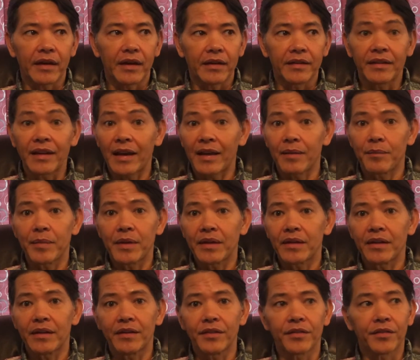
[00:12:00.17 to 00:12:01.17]

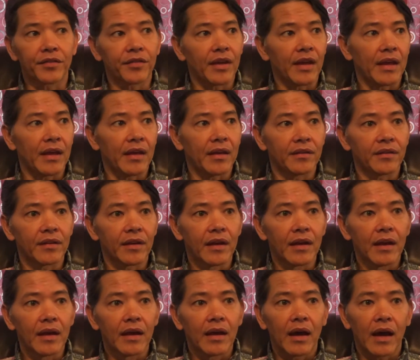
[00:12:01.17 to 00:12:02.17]
diabetes and
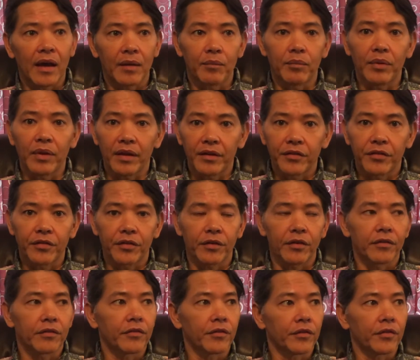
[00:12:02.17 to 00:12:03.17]
high blood sugar
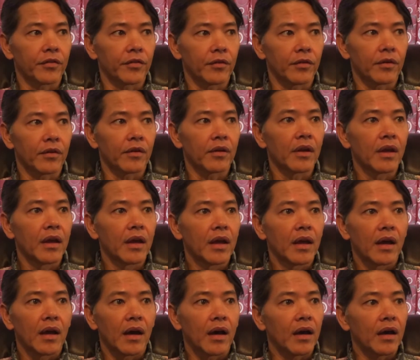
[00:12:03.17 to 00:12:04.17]
for sure.
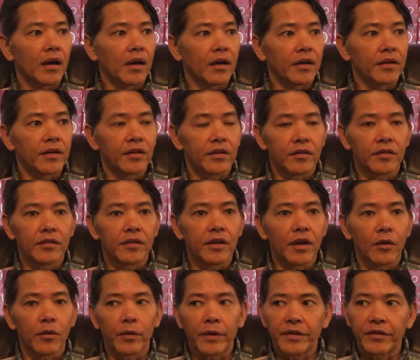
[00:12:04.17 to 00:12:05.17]
It could
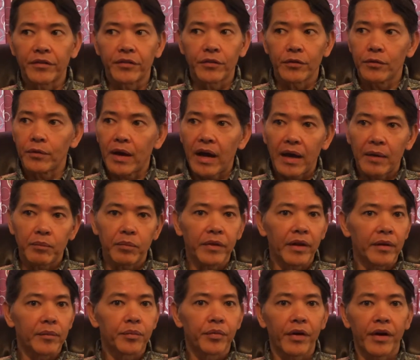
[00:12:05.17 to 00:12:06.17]
go into high
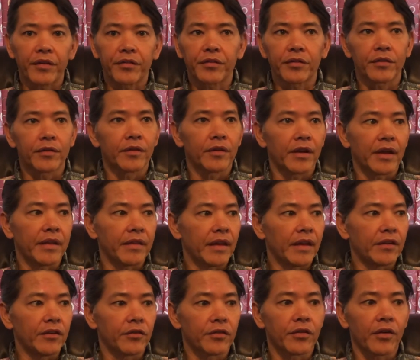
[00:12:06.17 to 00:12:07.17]
blood pressure, and then
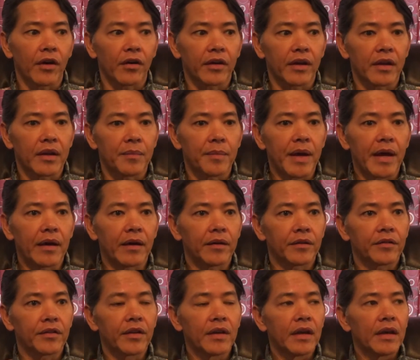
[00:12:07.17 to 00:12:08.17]
you're talking about
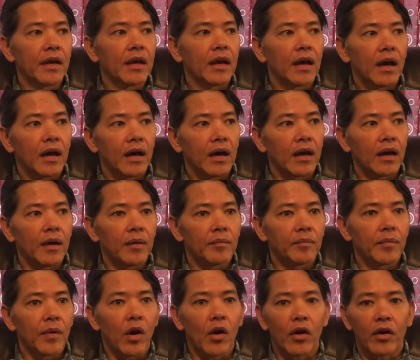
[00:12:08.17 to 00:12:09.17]

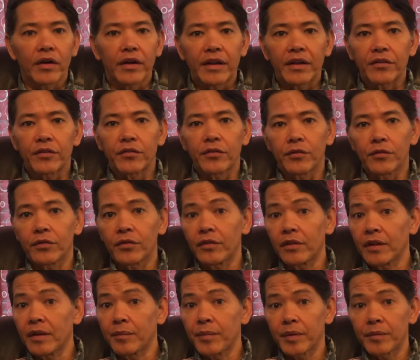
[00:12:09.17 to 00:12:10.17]
heart issues,
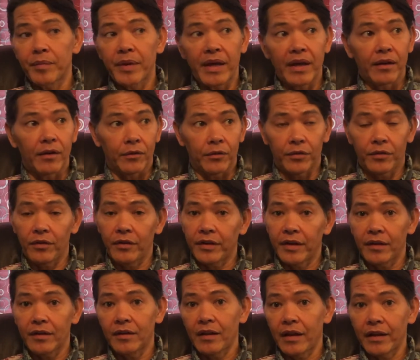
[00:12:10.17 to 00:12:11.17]
lipid panels
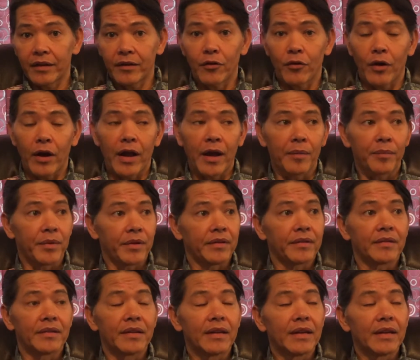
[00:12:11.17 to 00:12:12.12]
looking like crap, and